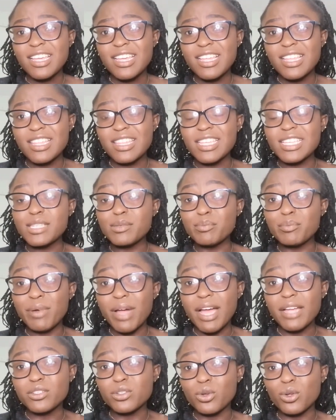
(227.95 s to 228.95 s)
this
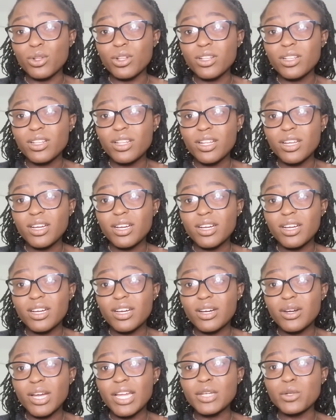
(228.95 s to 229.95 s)
battle,
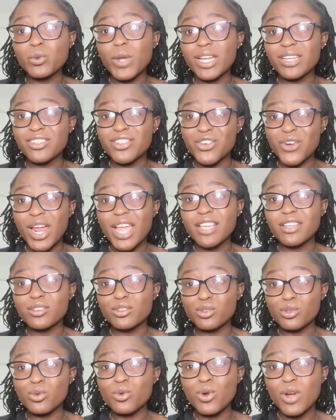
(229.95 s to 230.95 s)
and we are trying
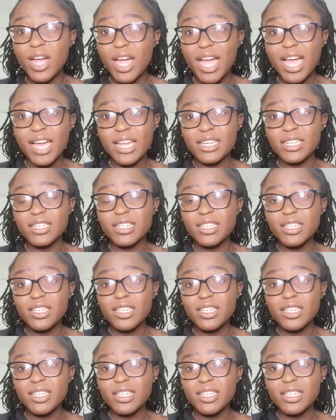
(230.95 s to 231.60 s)
so hard